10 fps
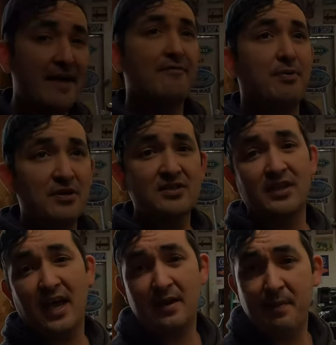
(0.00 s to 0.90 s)
I have
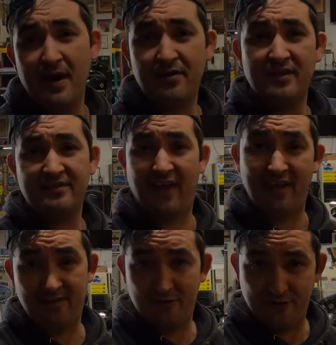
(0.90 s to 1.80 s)
personally had a battery that's
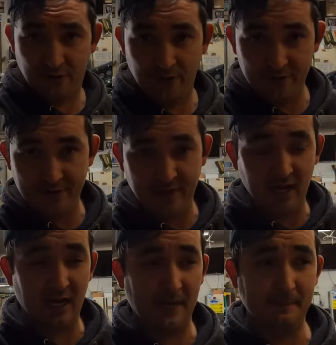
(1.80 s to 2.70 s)
eight years old.
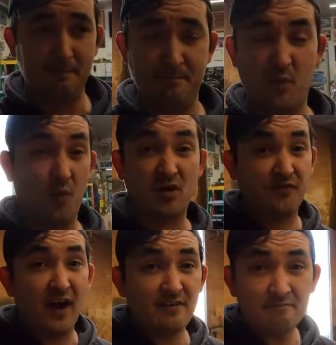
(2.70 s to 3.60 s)
Um,
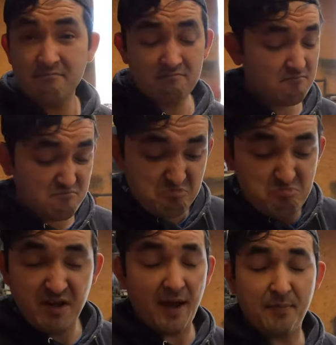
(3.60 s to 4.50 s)
worked fine,
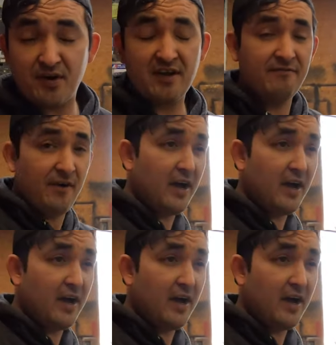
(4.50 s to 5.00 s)
kept working